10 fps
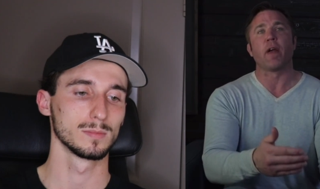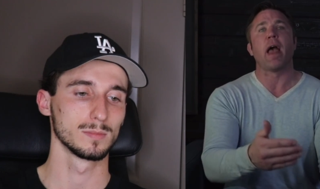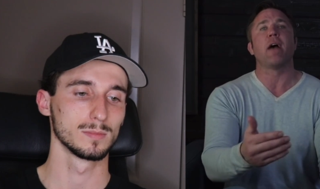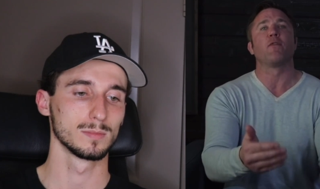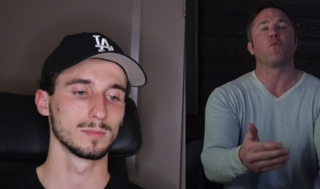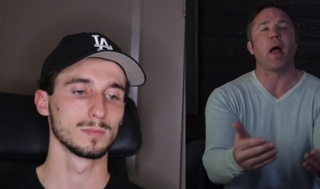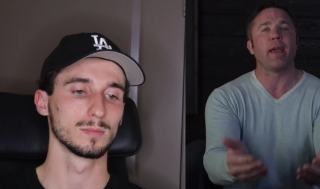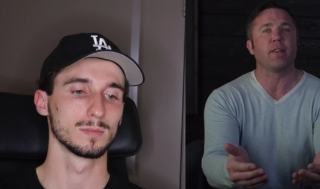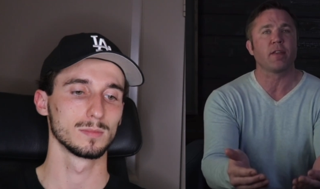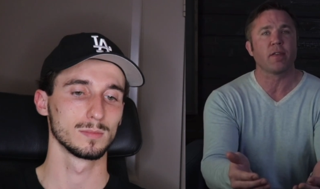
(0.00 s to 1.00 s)
Speaker 1: have
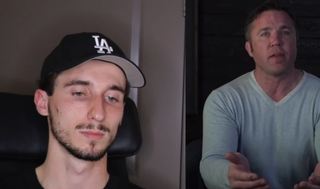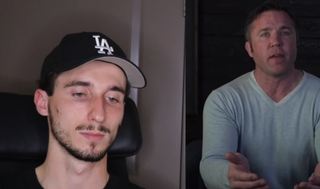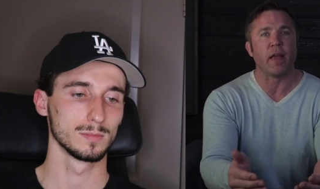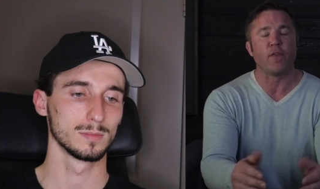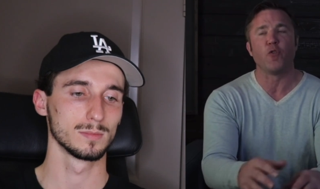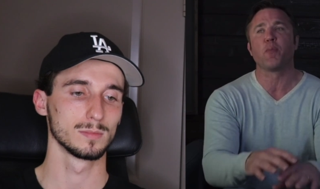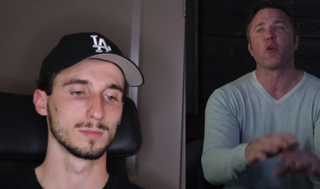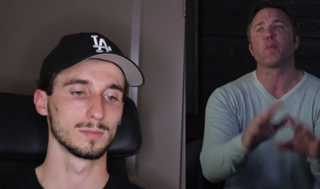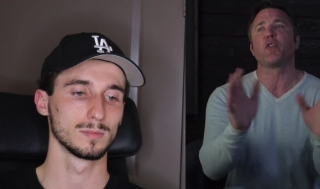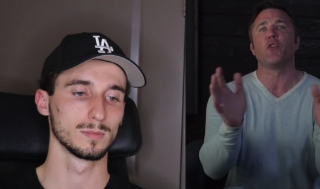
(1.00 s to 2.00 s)
rights into
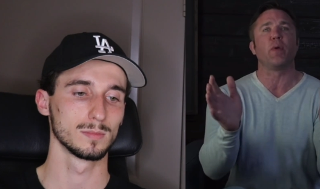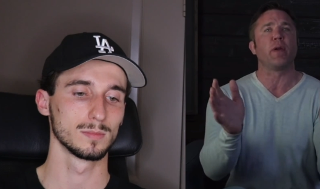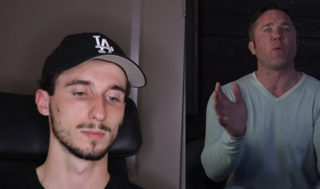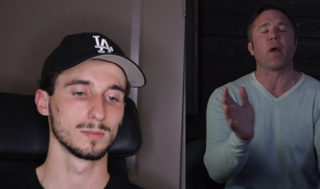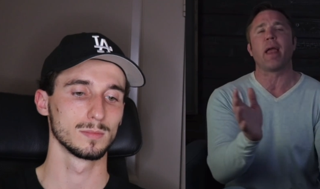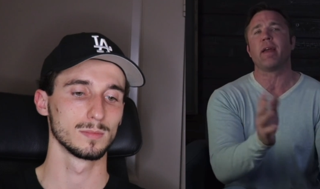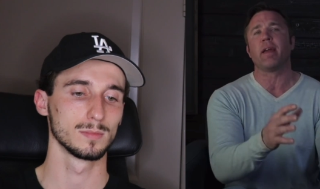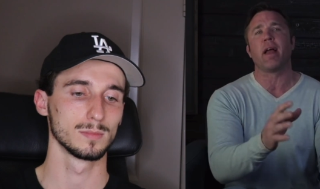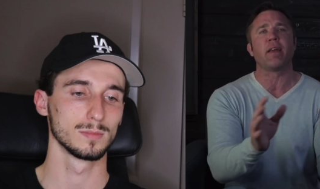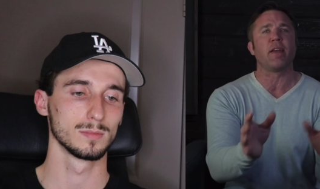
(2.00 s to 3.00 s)
perpetuity, where eight or
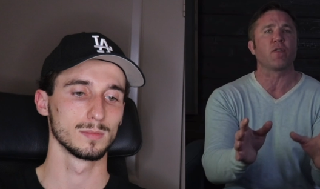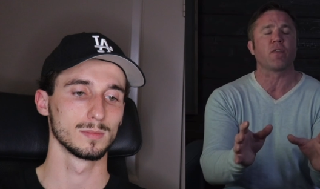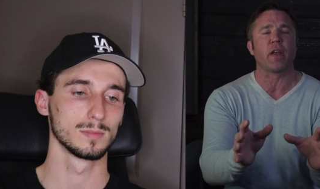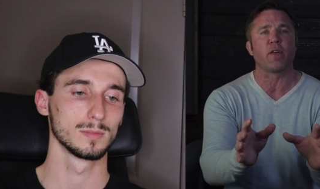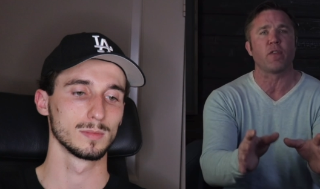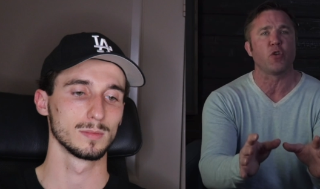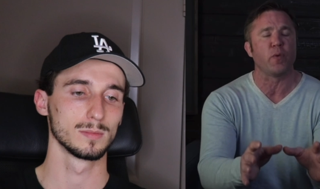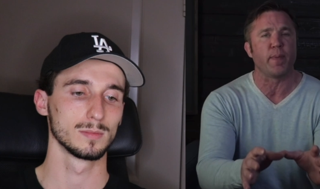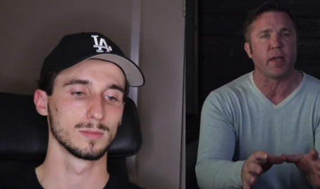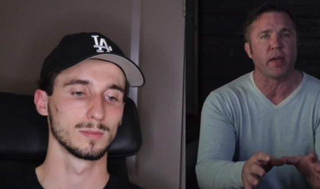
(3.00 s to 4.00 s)
nine years later that you
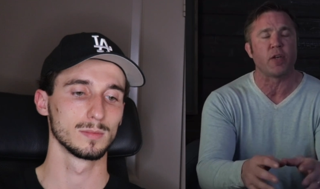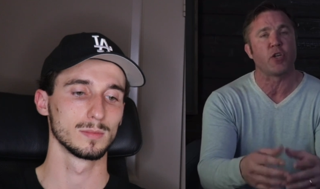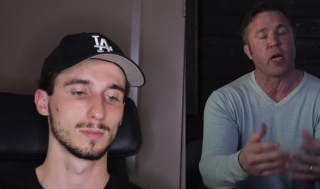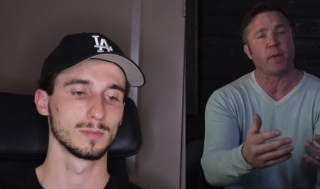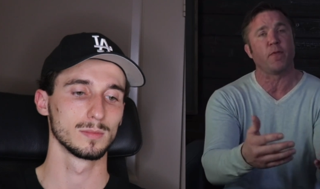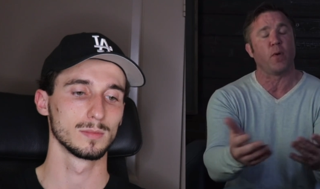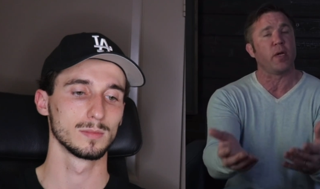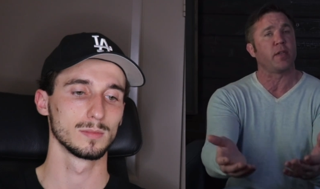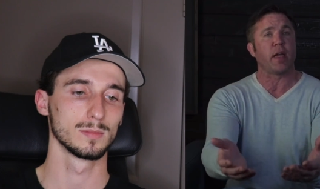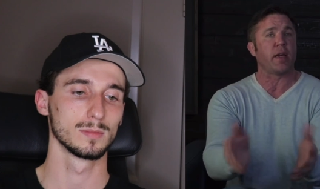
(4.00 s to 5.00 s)
would be getting a check. But
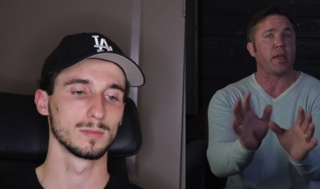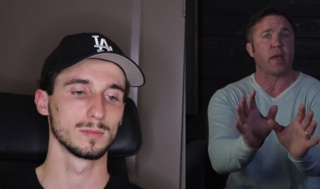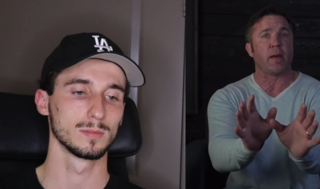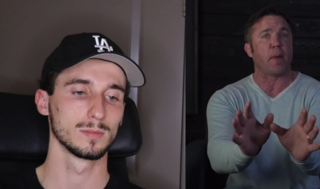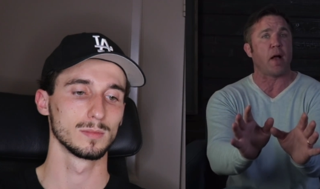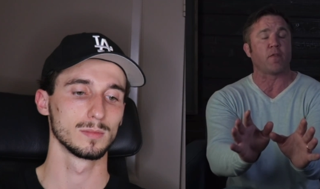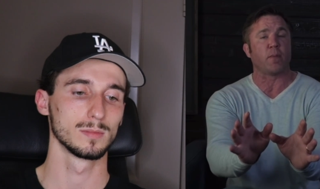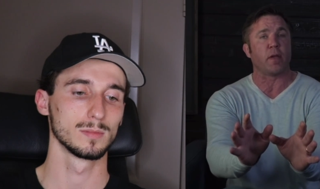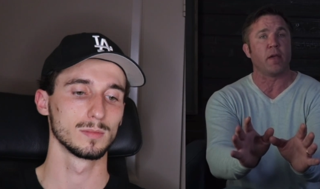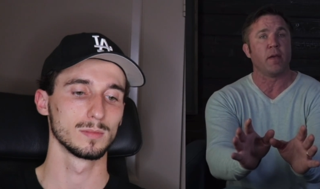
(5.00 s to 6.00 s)
Floyd's saying he did, and
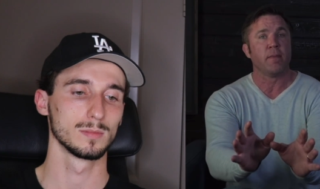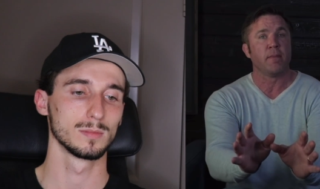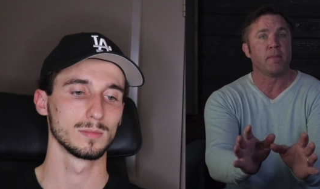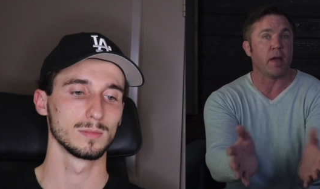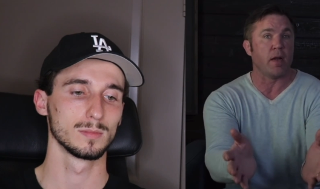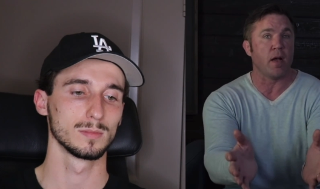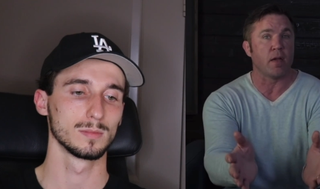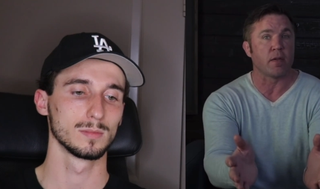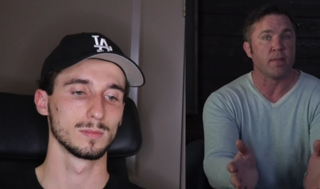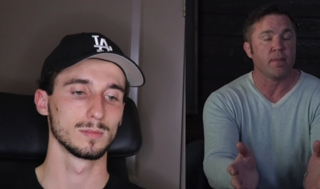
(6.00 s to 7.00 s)
possibly he
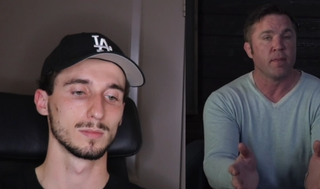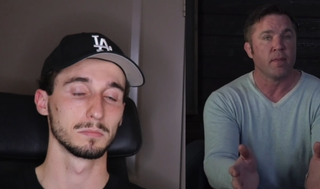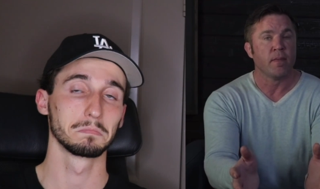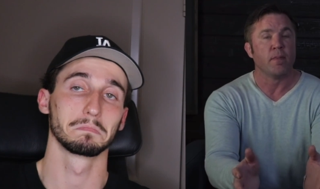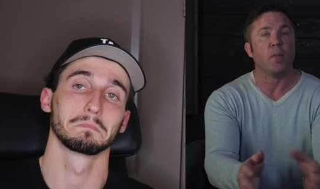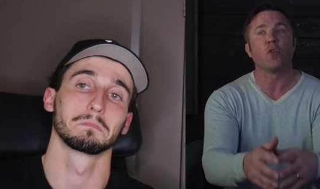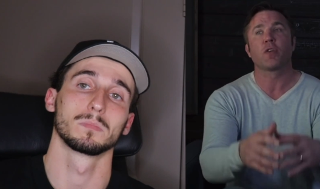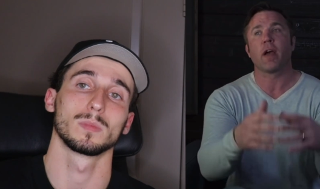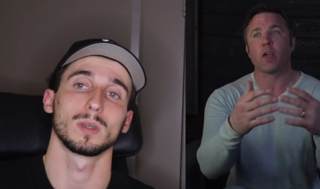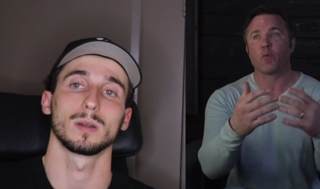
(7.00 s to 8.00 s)
does. Most
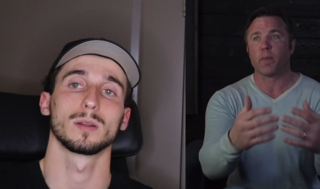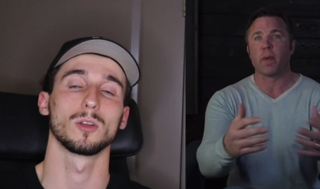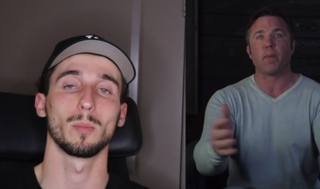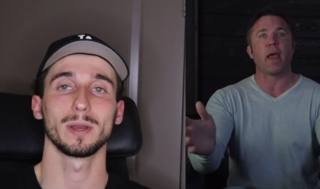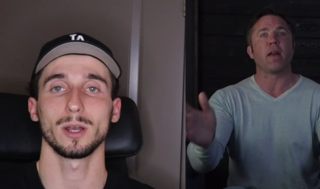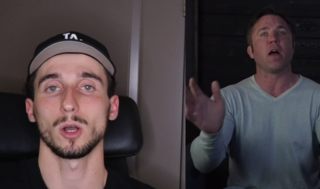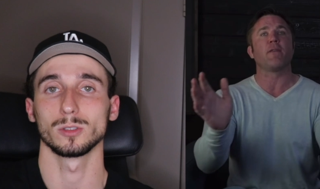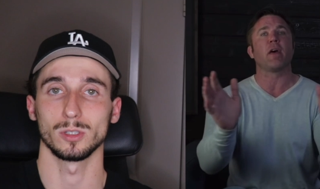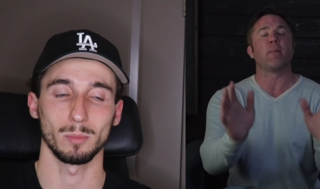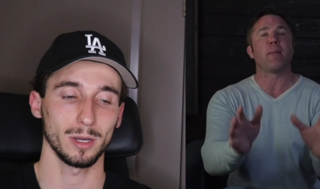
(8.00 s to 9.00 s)
guys would be Nobody paid
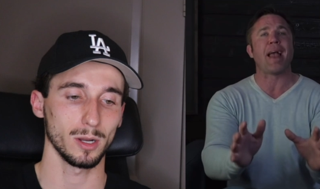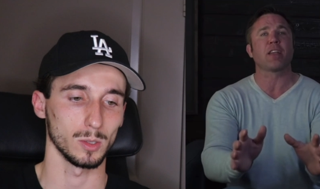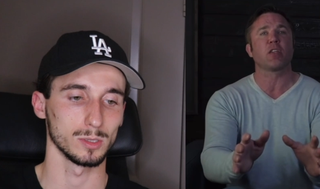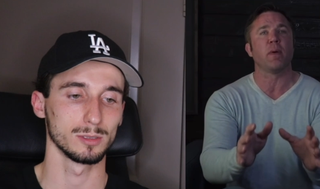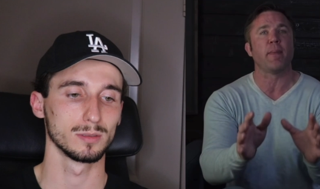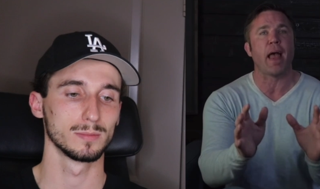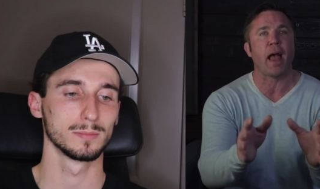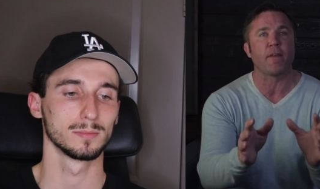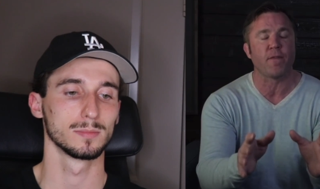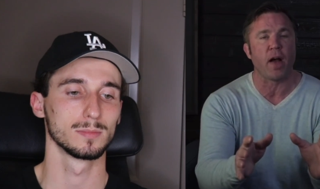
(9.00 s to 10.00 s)
knows. at Nobody a maximum knows.
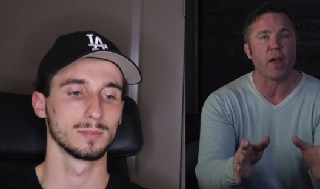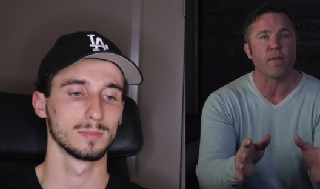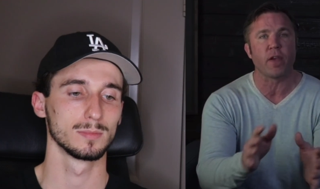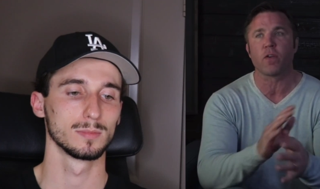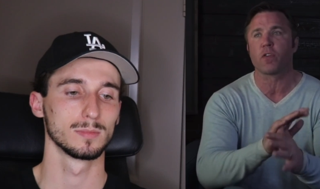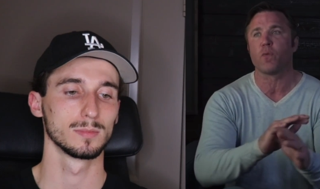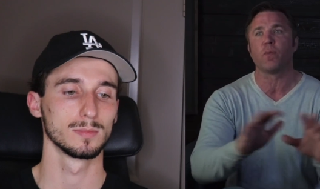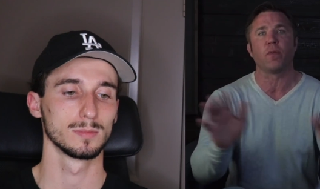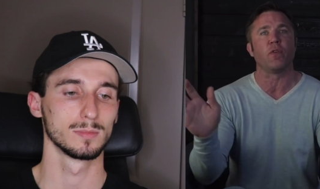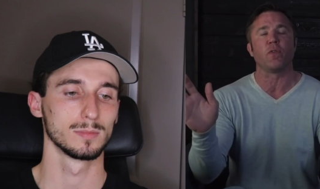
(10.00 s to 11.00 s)
at five years, and
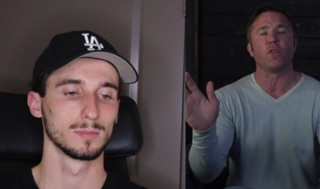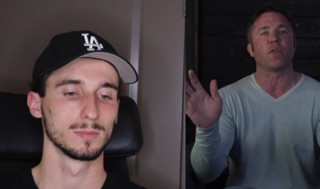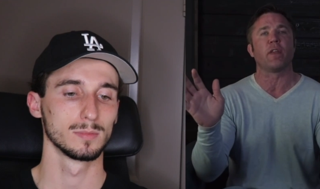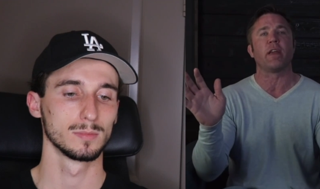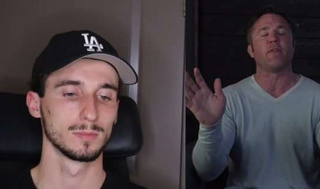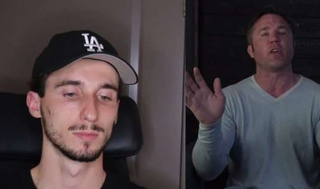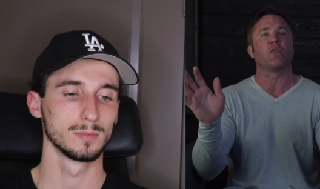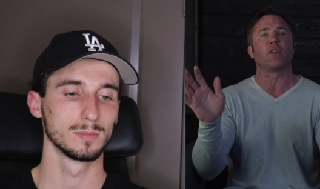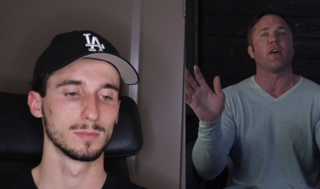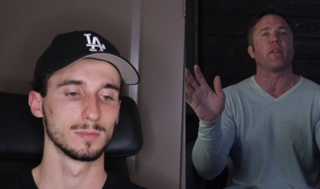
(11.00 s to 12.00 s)
you could then even go
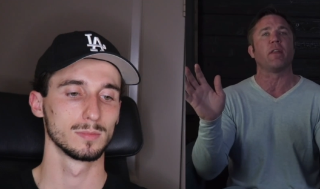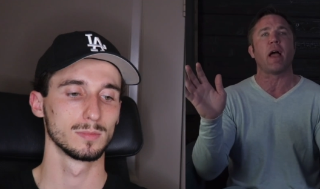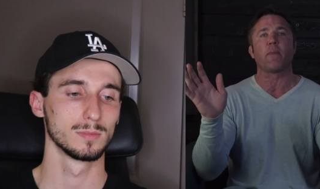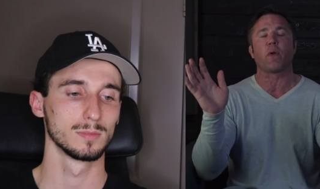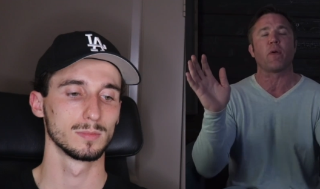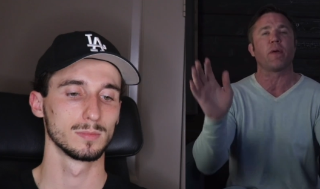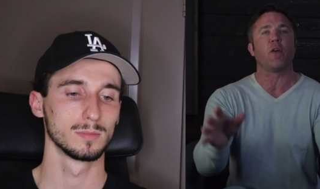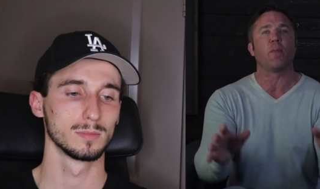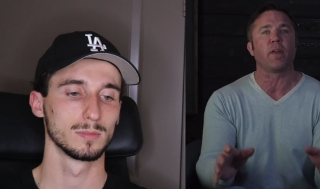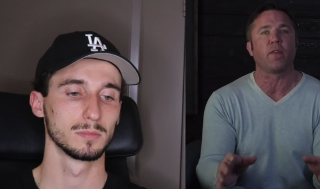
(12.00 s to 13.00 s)
sell the library.
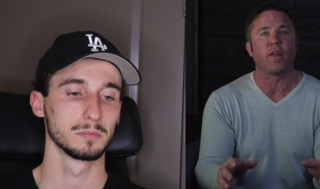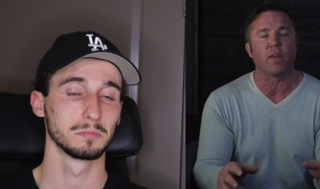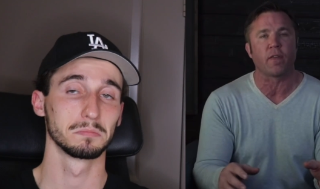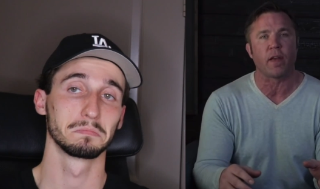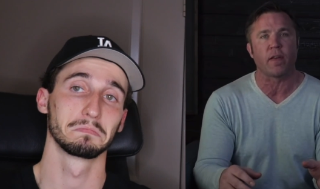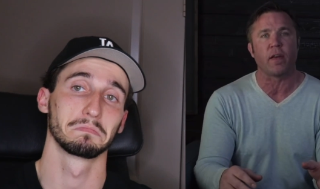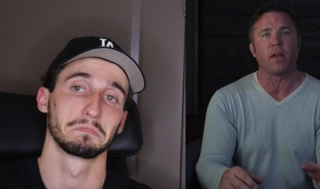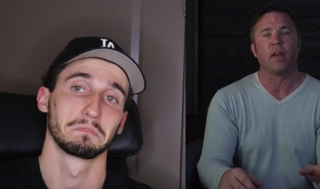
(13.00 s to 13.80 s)
Nobody sees a cent in it